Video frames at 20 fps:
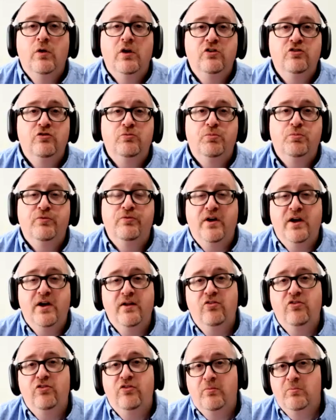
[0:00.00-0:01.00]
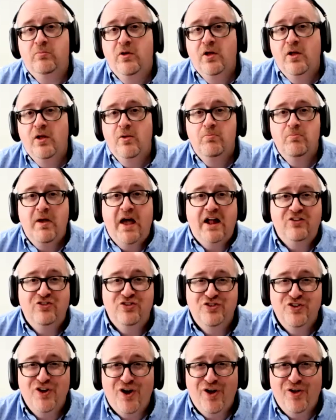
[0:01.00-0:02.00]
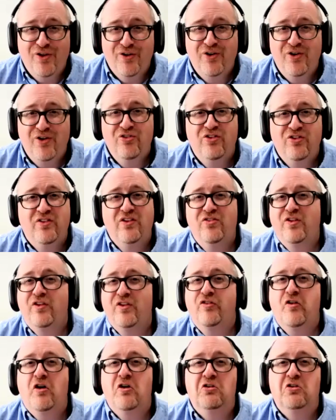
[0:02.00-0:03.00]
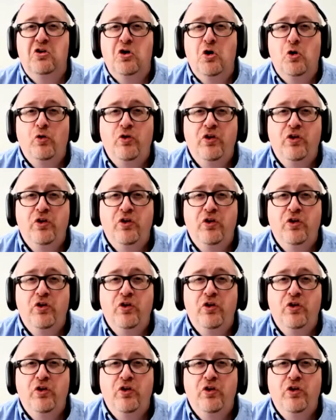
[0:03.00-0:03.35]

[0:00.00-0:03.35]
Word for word: which provides some match dollars and these things called